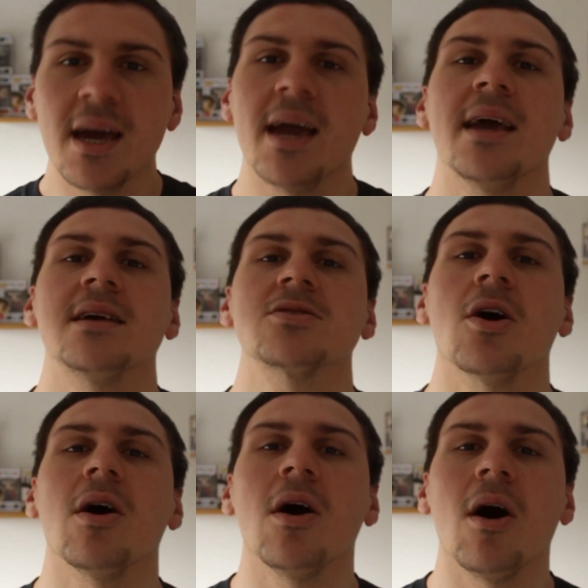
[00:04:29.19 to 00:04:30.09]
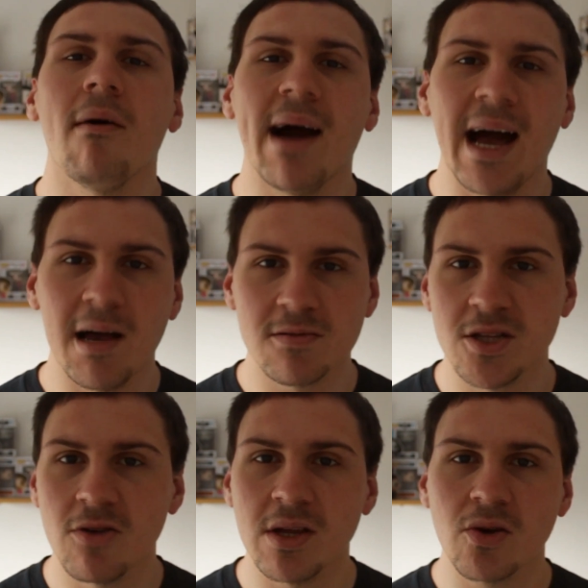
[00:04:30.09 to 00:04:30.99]
It is all
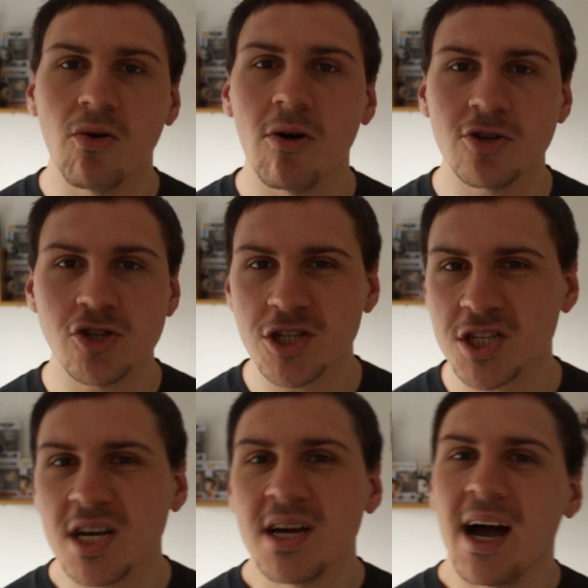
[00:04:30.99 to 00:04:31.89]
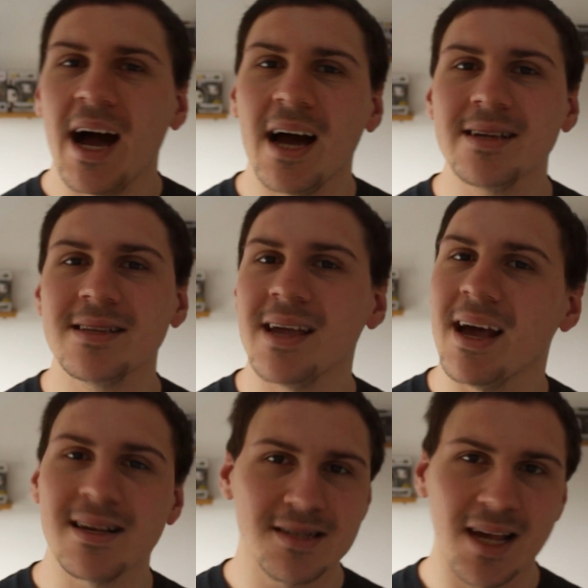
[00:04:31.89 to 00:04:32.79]
absolutely gorgeous. I
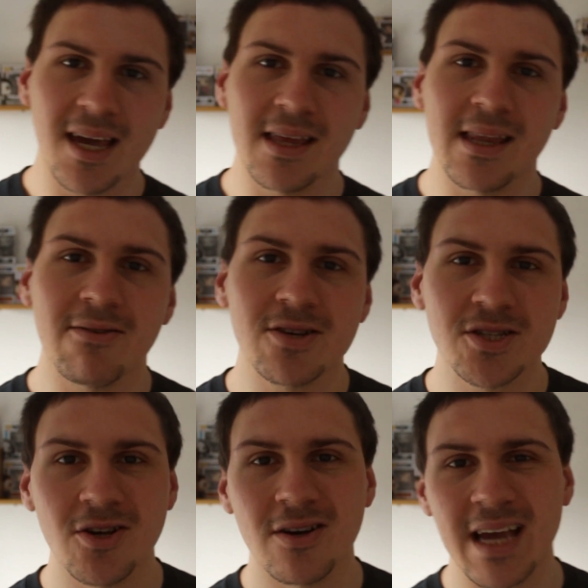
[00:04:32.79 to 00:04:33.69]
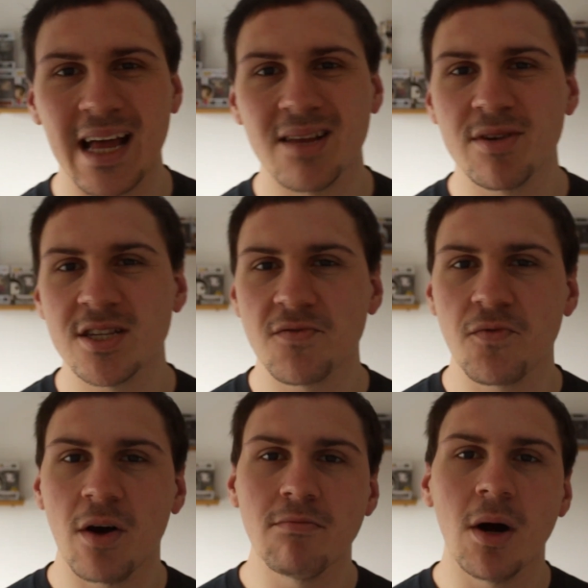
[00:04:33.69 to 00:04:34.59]
dare say that there are certain elements
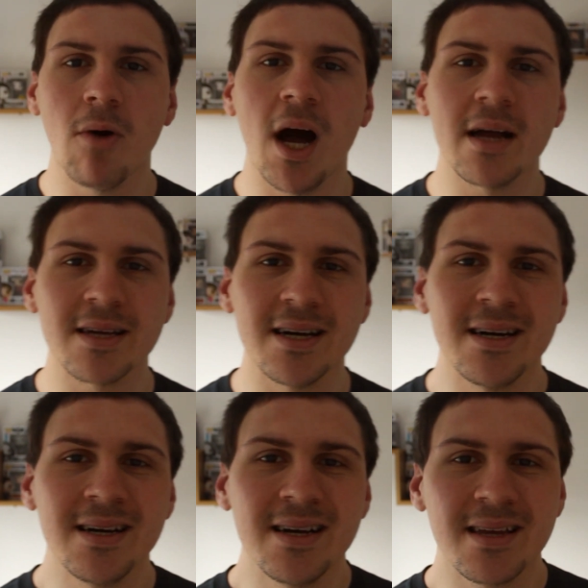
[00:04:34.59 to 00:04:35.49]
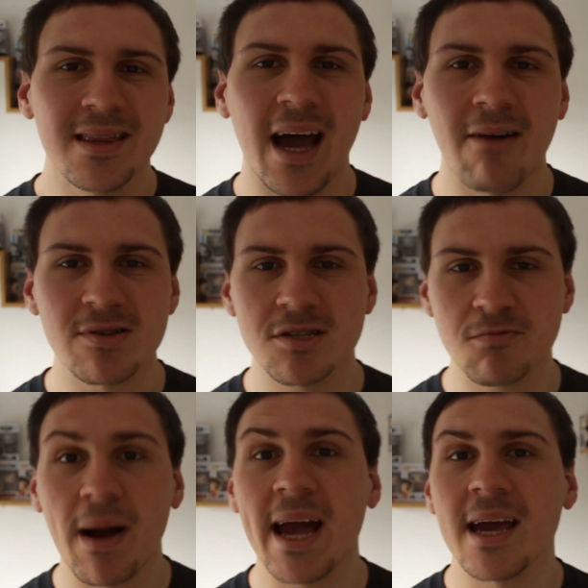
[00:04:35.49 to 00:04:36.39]
from Moana that are
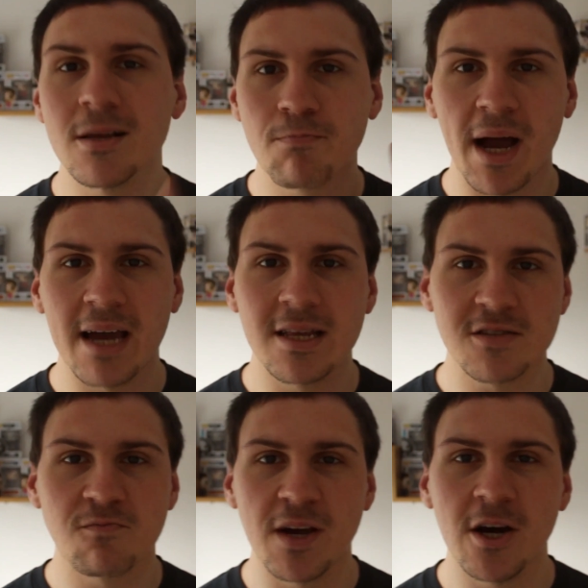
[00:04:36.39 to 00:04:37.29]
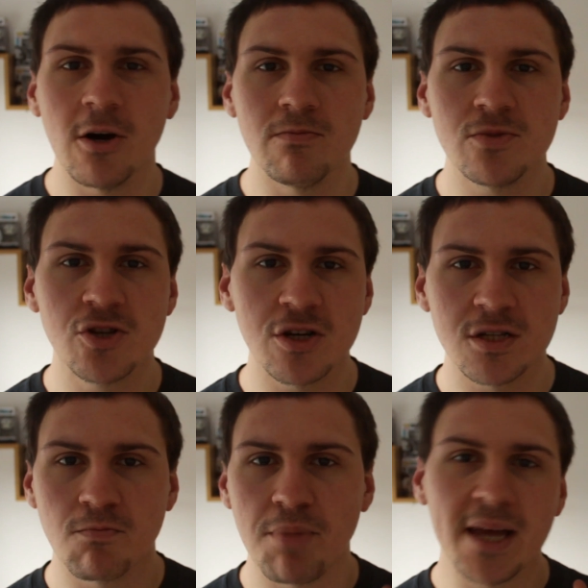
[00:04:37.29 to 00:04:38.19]
inspired by this film,
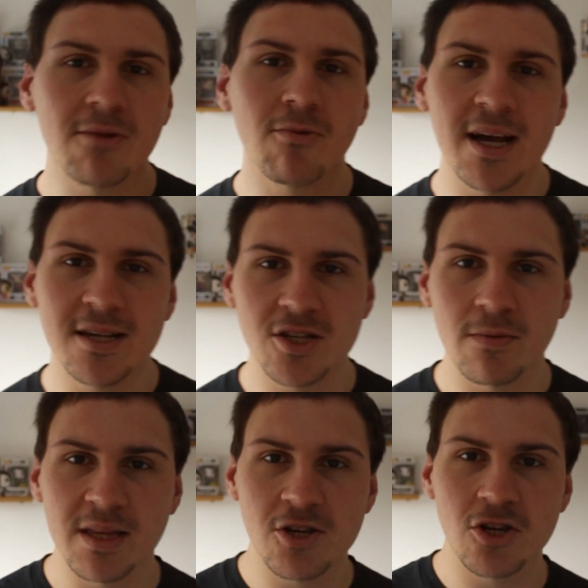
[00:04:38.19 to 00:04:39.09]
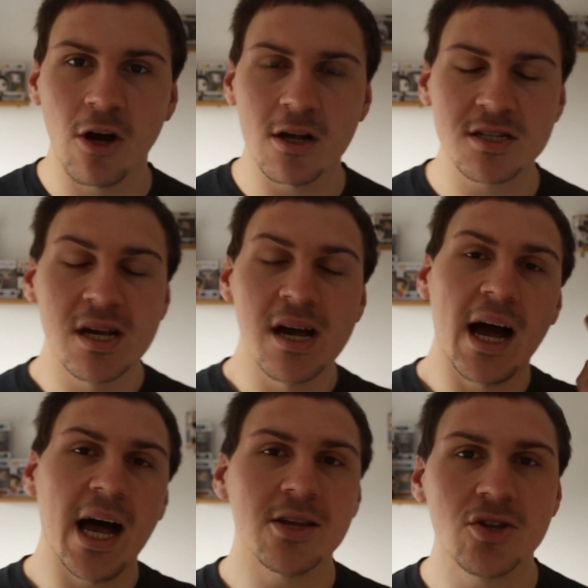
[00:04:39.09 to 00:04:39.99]
just by the way some of these shots
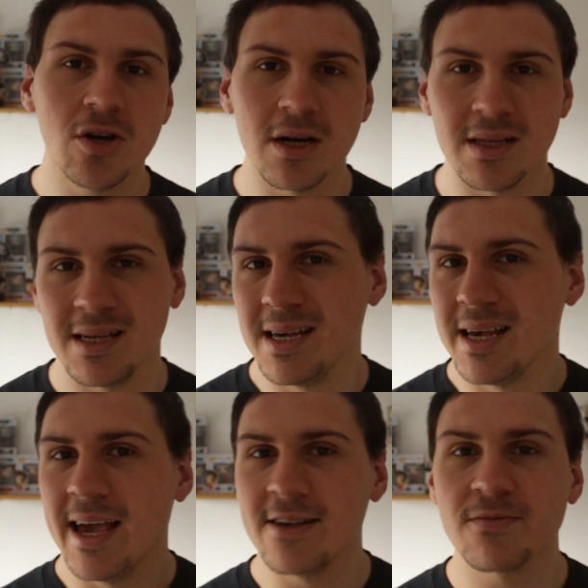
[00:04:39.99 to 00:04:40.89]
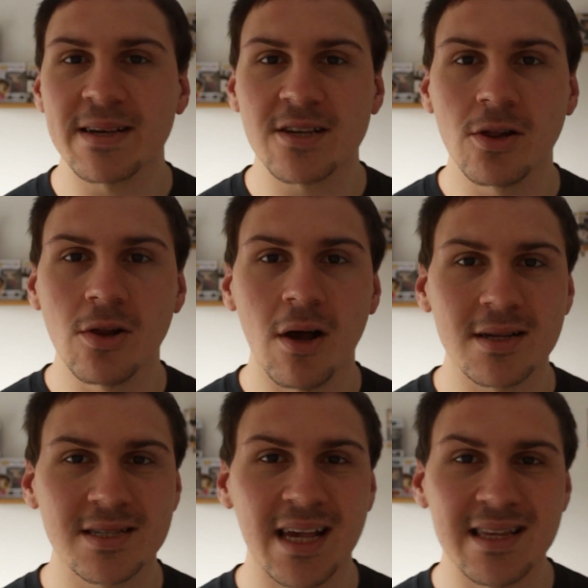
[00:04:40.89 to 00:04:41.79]
are done. It just makes a lot
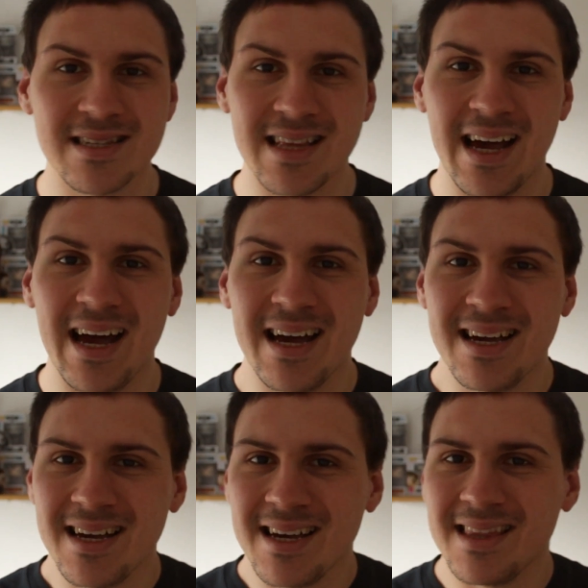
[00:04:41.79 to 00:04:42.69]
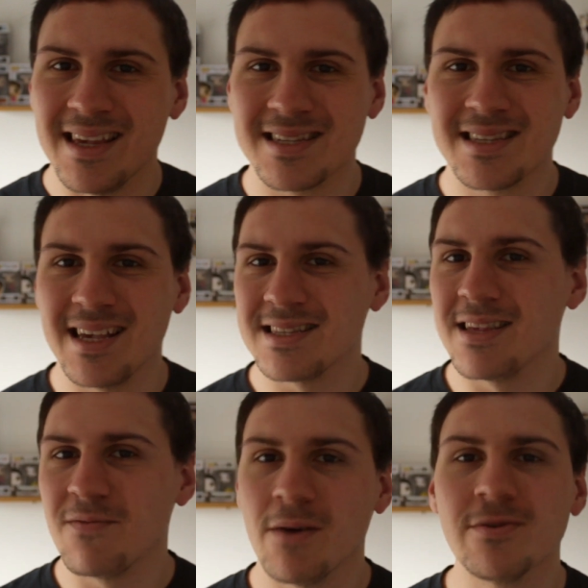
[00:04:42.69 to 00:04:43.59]
of sense that this
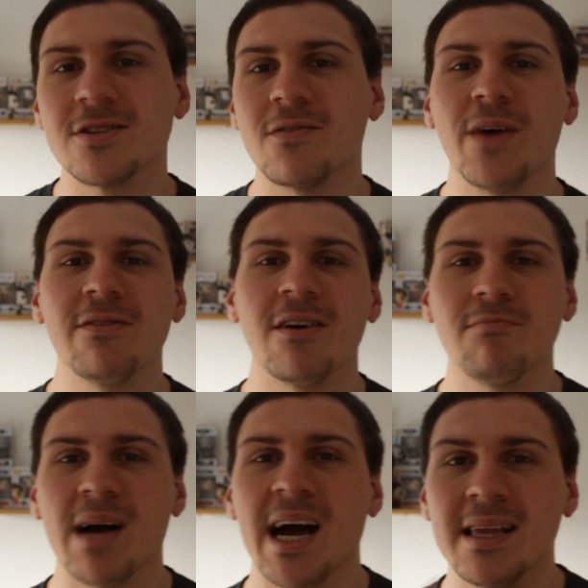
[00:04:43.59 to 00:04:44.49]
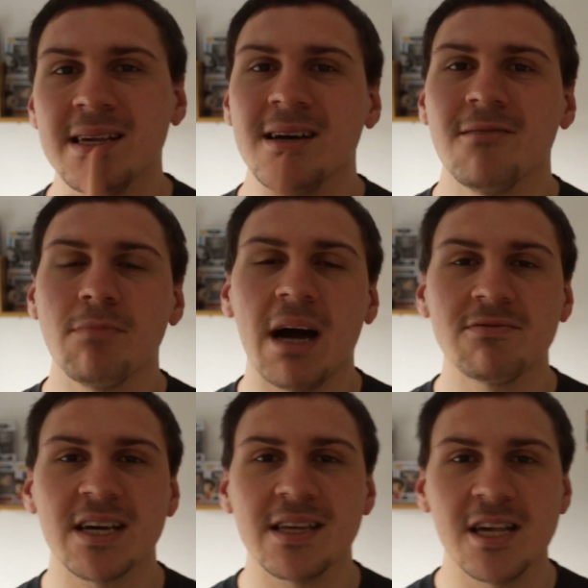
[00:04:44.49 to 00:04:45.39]
Disney film, which is a favourite of mine, might
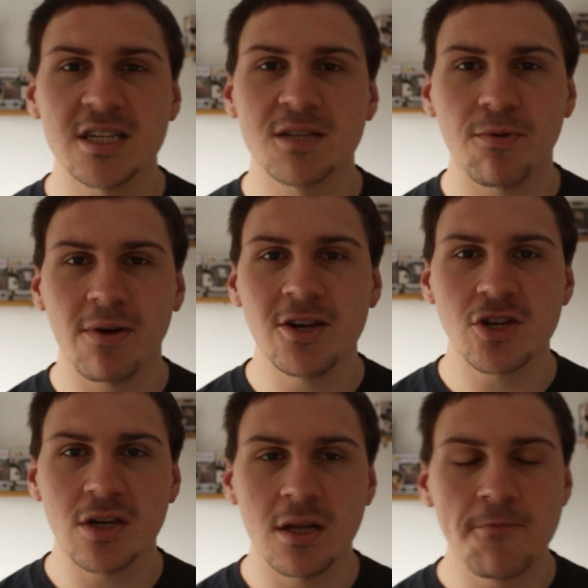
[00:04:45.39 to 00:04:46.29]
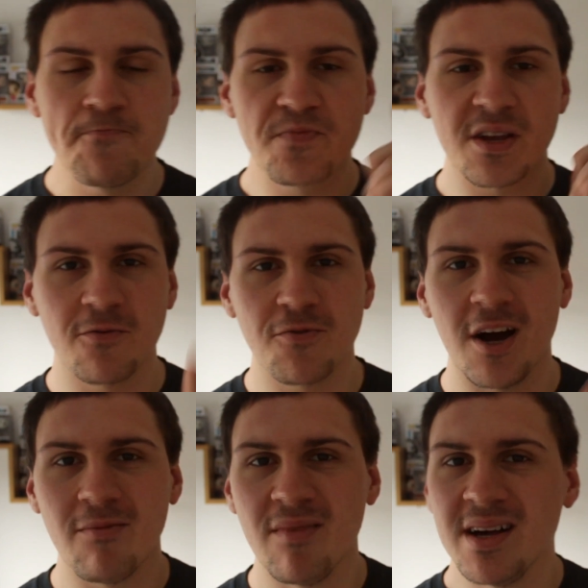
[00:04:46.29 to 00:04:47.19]
have taken inspiration
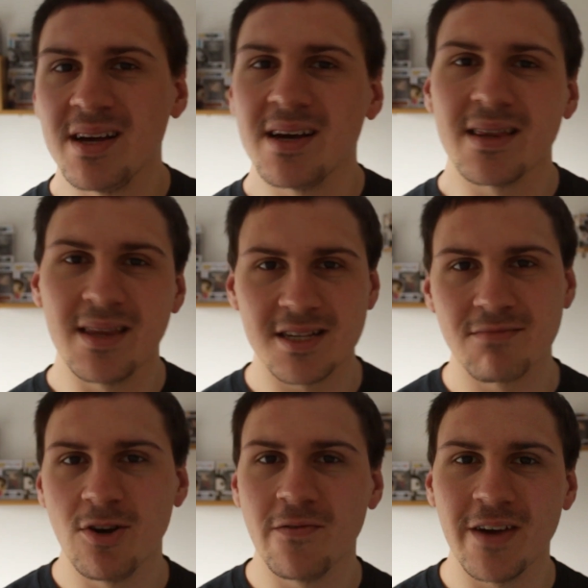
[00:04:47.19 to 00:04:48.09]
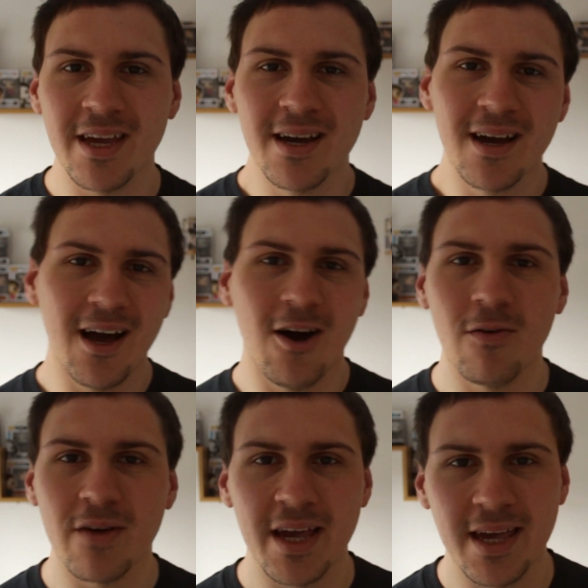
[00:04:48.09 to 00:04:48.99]
from this movie
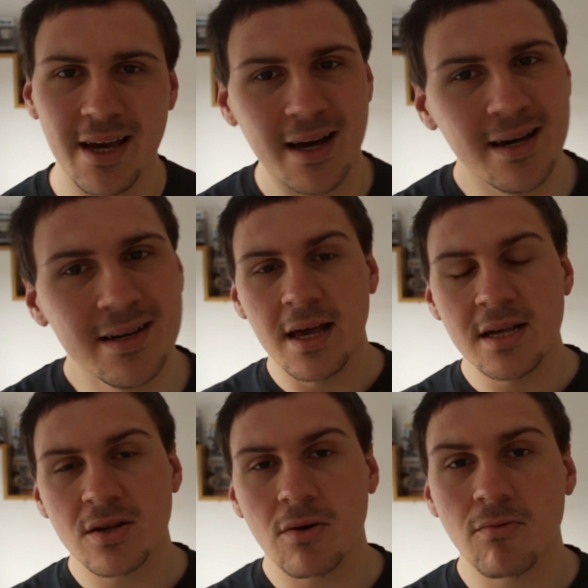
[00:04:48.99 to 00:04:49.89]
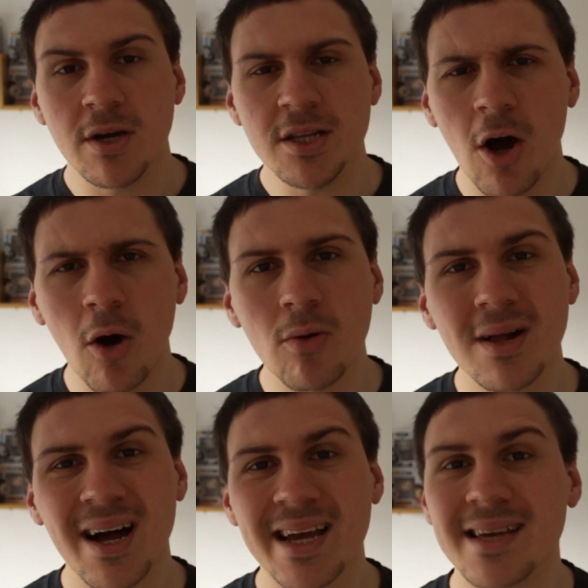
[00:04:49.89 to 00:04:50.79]
over here. There's really not a whole
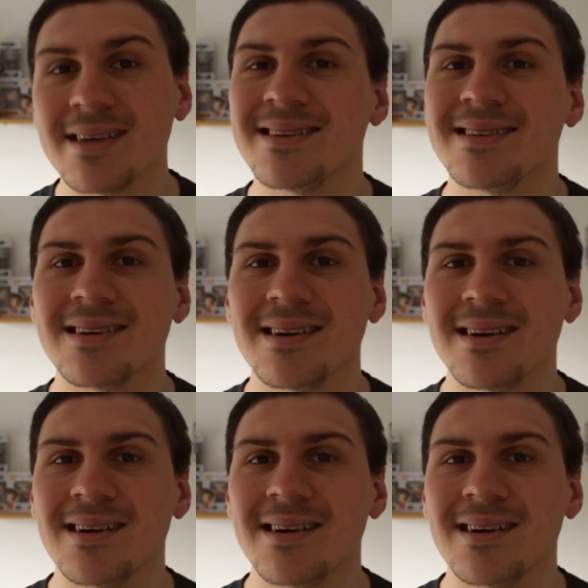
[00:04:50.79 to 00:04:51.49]
lot I can